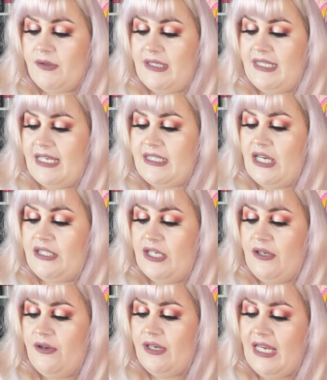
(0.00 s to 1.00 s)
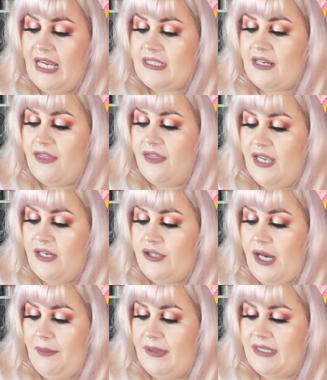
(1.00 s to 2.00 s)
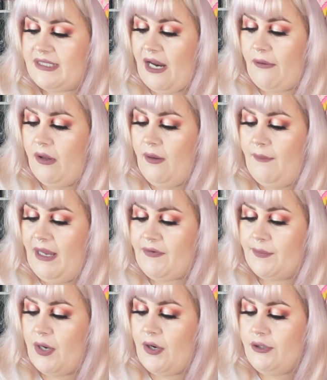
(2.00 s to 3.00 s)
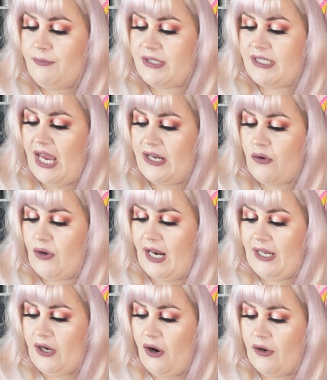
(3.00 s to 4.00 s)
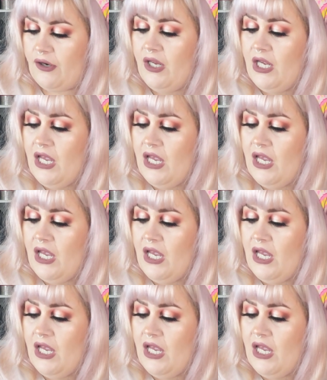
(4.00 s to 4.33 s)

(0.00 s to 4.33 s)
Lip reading: So it says, a tanugi is a thin Japanese towel made from 100% organic cotton